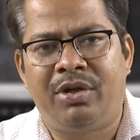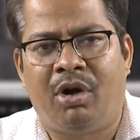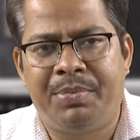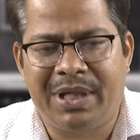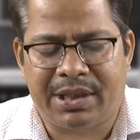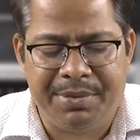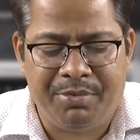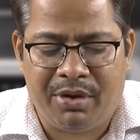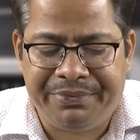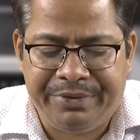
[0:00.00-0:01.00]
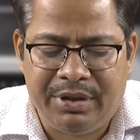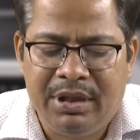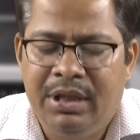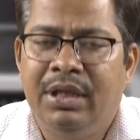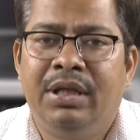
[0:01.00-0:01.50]
objective of uh,
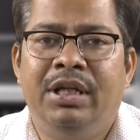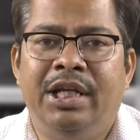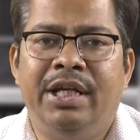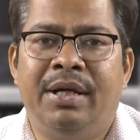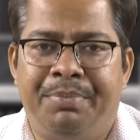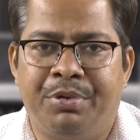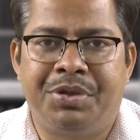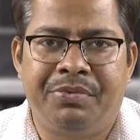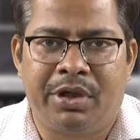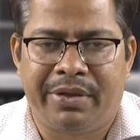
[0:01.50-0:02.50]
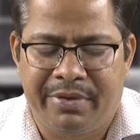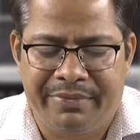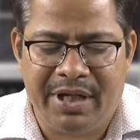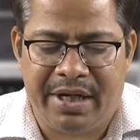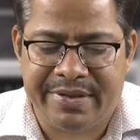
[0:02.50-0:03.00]
lean approach whatever
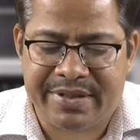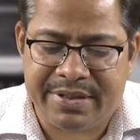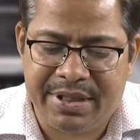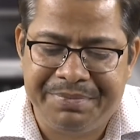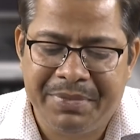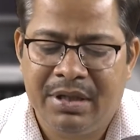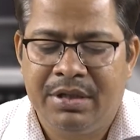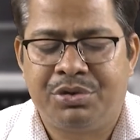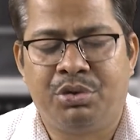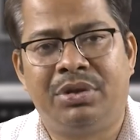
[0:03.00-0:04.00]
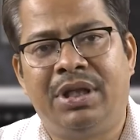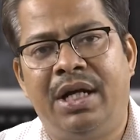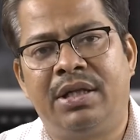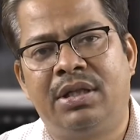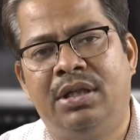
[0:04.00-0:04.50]
we are discussing so
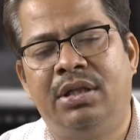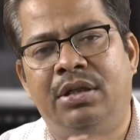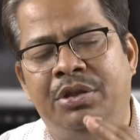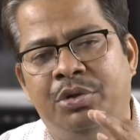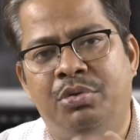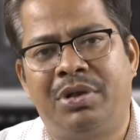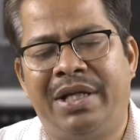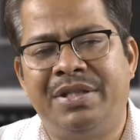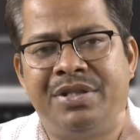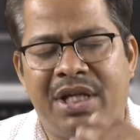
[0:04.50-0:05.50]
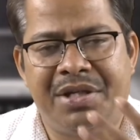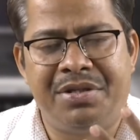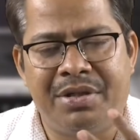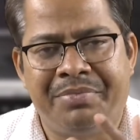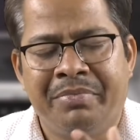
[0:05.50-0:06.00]
that uh, you can
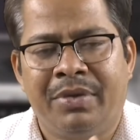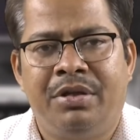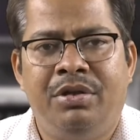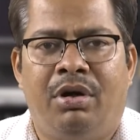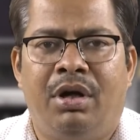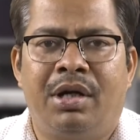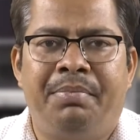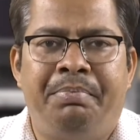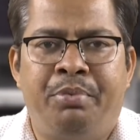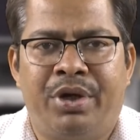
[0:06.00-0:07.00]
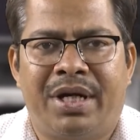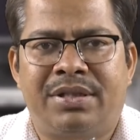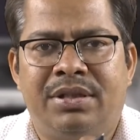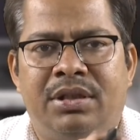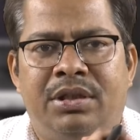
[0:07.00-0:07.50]
change your
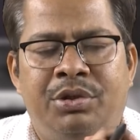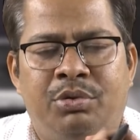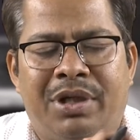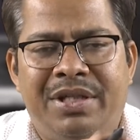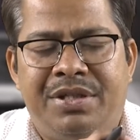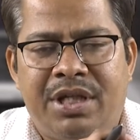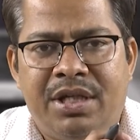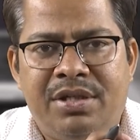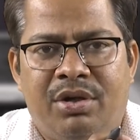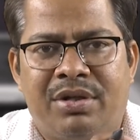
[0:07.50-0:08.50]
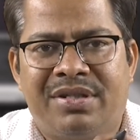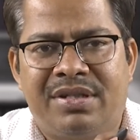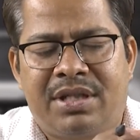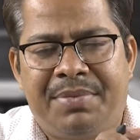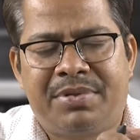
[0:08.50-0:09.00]
products uh, you can change your
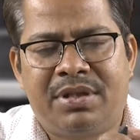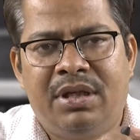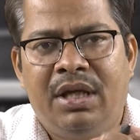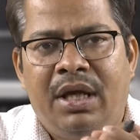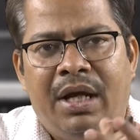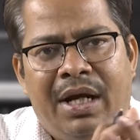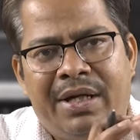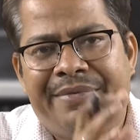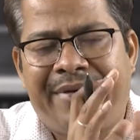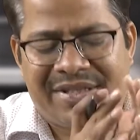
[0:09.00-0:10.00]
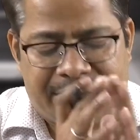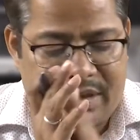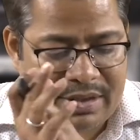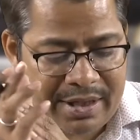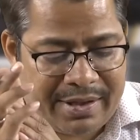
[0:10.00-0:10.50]
systems uh, at a faster
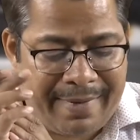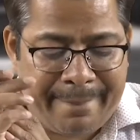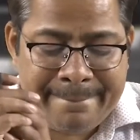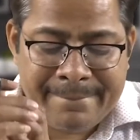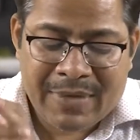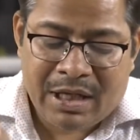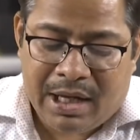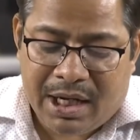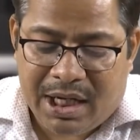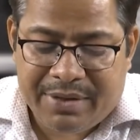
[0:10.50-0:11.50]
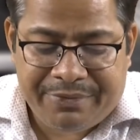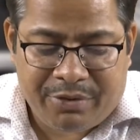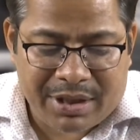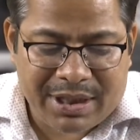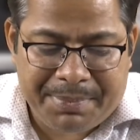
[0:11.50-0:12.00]
rate and
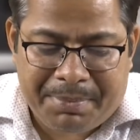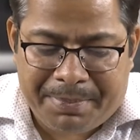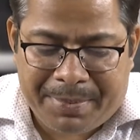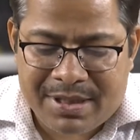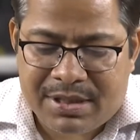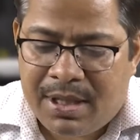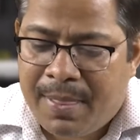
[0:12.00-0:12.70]
for that purpose